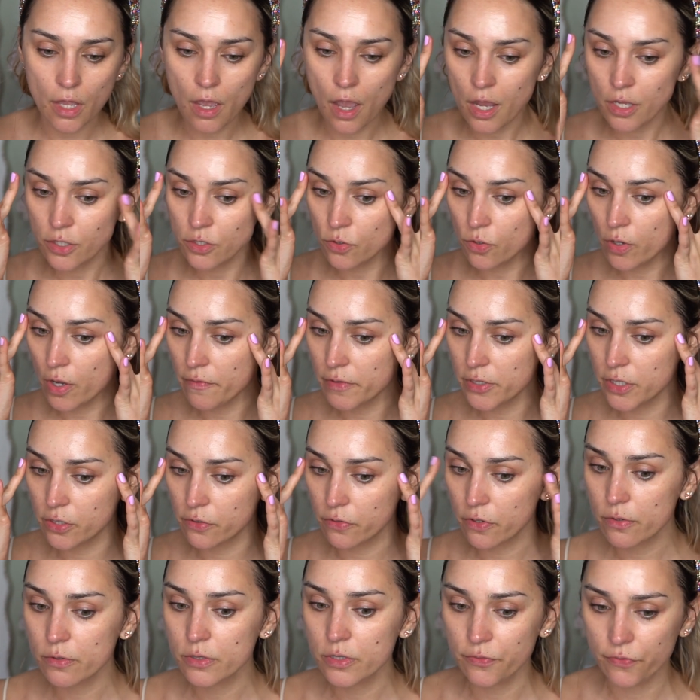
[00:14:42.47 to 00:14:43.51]
I don't have any
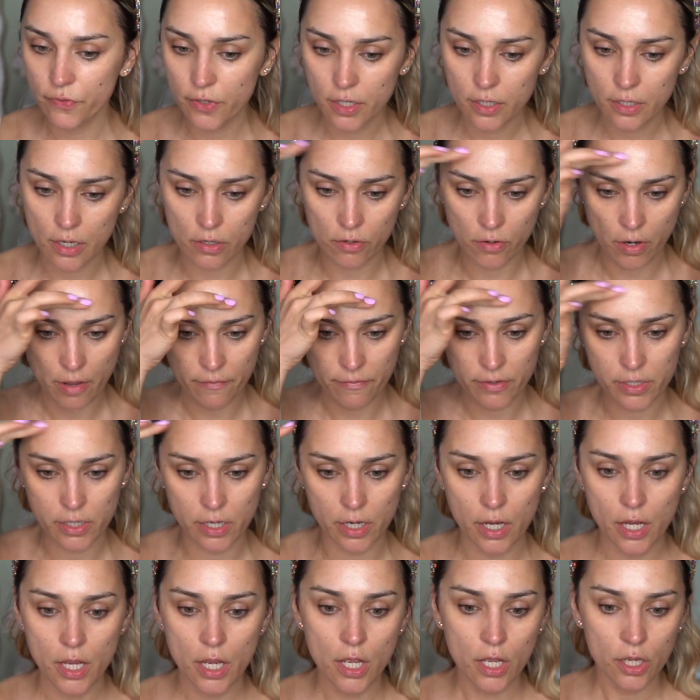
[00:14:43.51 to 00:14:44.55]
crow's feet. I don't have
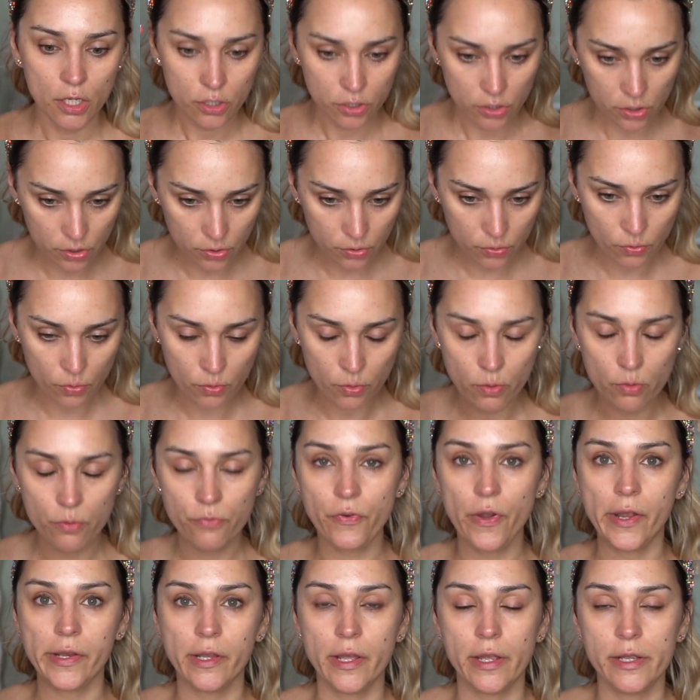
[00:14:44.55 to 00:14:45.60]
any new
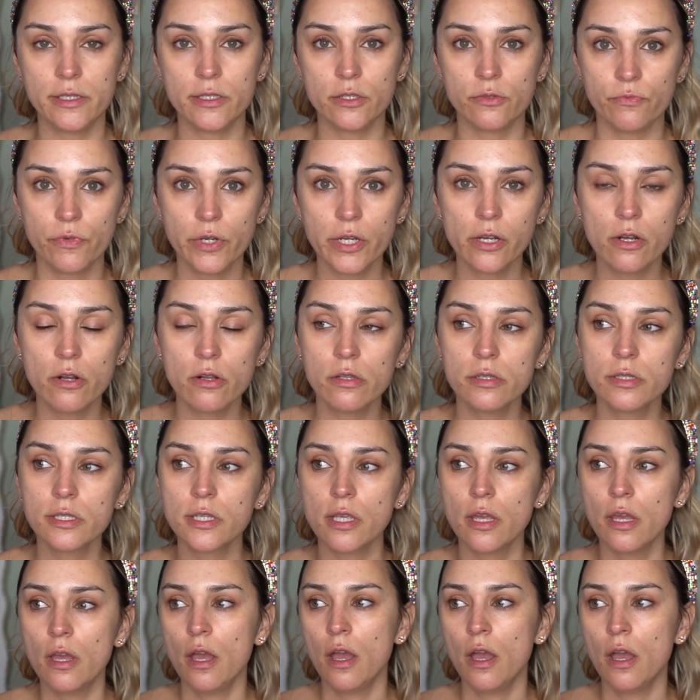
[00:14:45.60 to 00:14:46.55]
fine lines and wrinkles.